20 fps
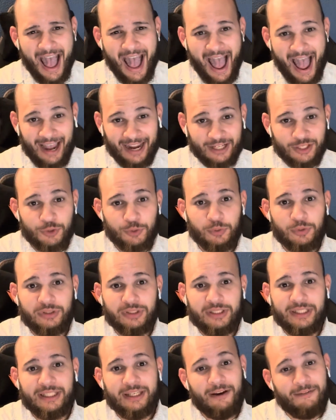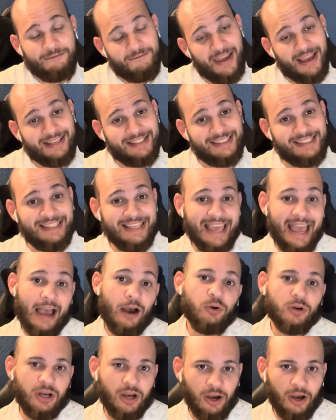actually affects the
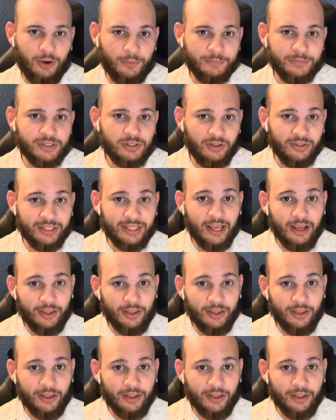outcomes on the